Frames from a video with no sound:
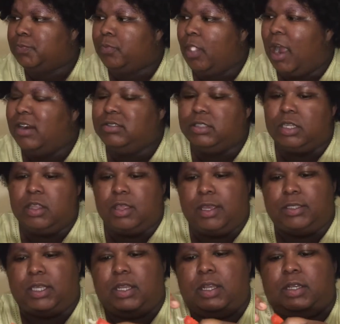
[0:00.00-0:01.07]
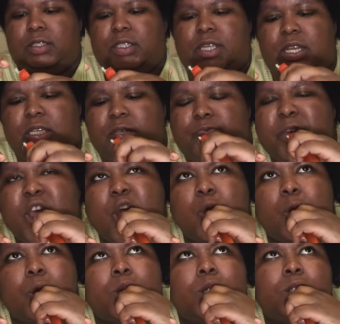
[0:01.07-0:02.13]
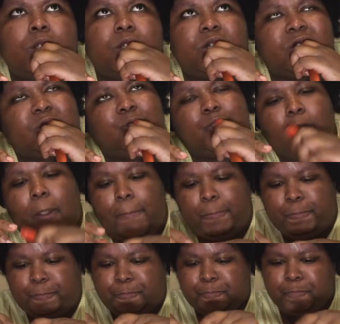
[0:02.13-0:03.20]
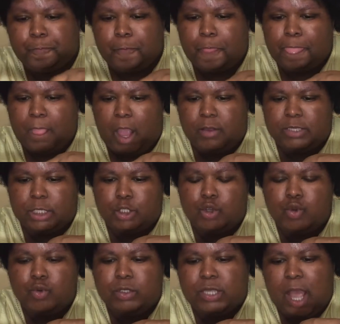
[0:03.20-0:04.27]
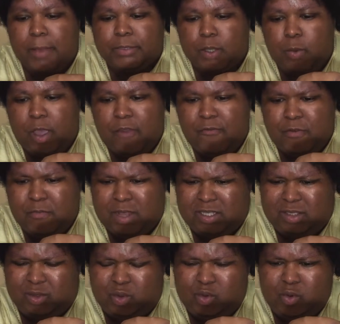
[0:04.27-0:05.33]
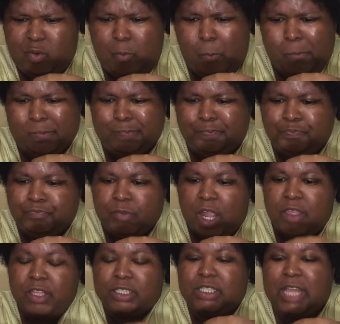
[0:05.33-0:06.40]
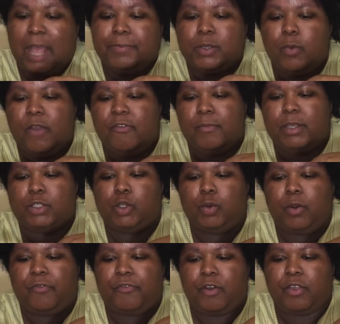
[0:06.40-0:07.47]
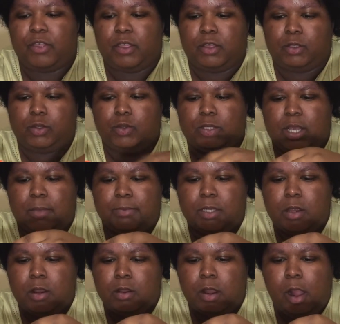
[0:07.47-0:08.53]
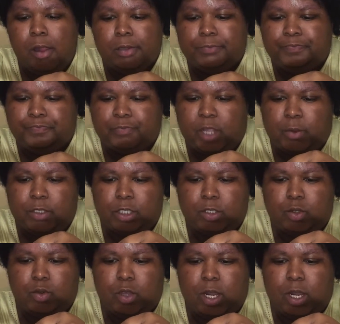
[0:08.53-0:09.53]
Oh, another thing, it's not like a steady speed. I was like 2 stops away from my school, and the stops away from my school were further than the 2 stops onto the school.